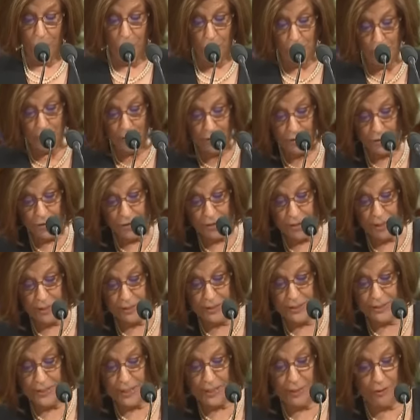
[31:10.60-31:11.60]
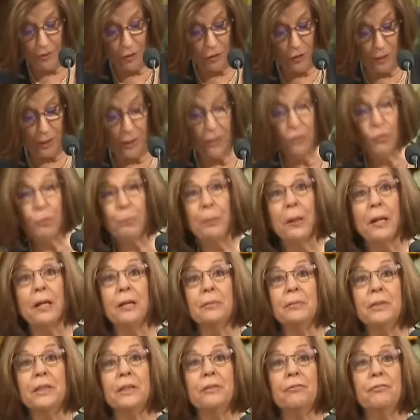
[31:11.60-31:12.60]
Your presence here today gives
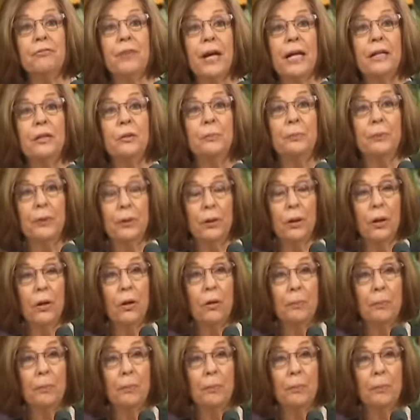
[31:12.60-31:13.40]
Parliament a valuable